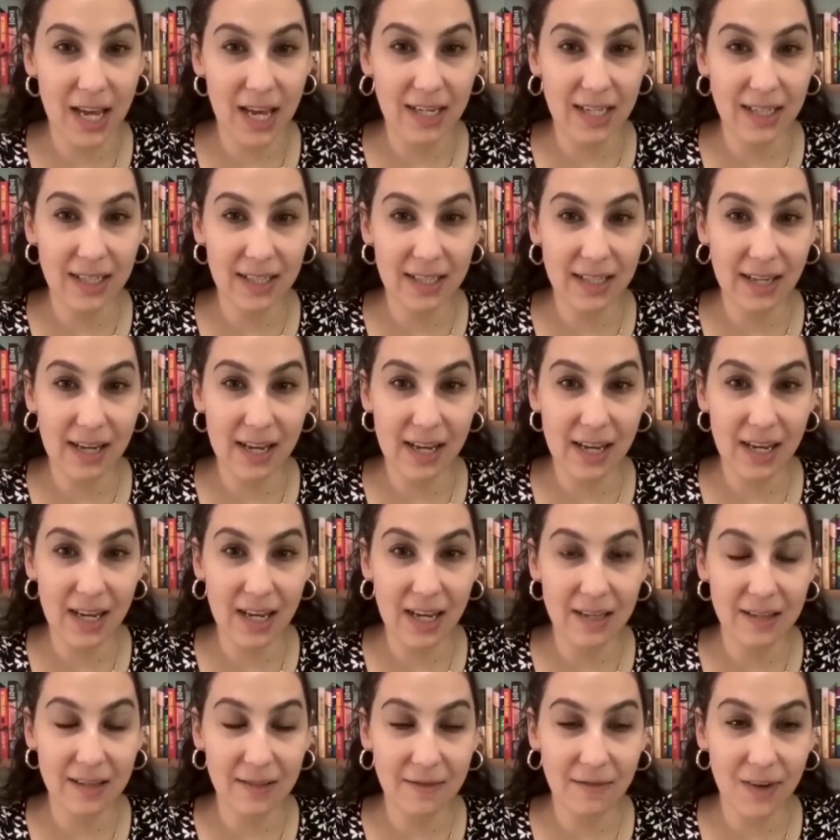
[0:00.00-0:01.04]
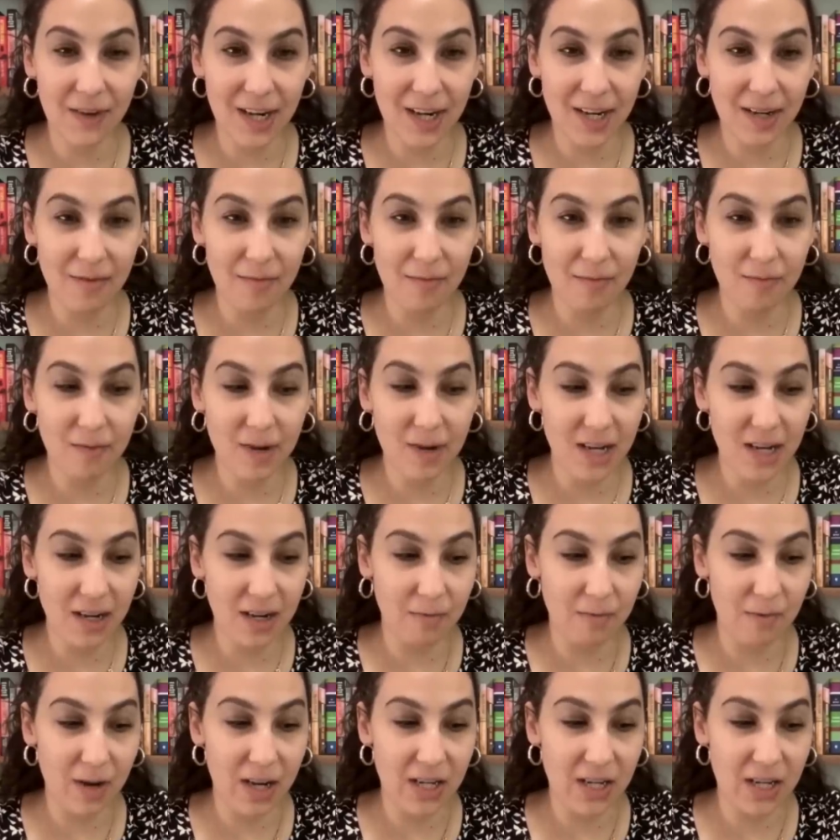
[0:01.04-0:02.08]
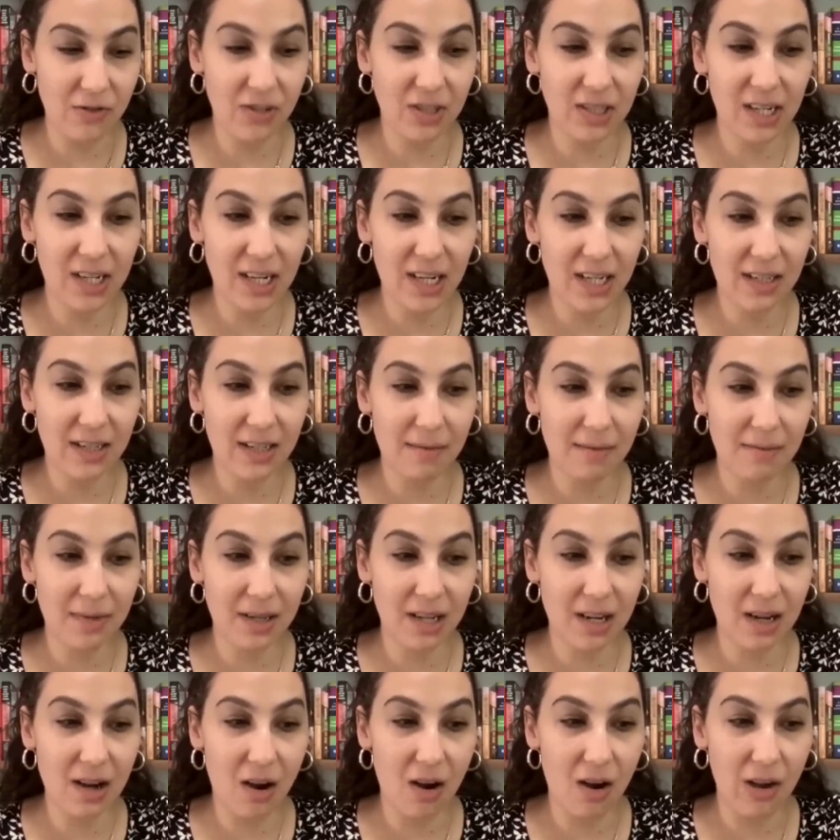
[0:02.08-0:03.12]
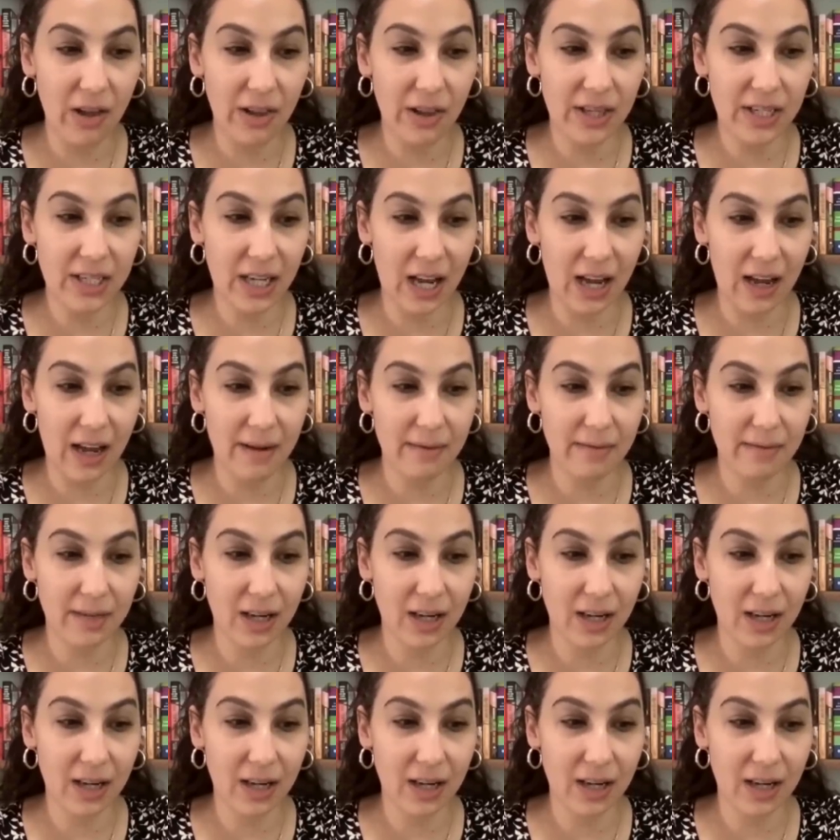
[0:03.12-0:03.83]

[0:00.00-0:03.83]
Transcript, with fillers: And it's like, it's very weird when you see somebody all the time,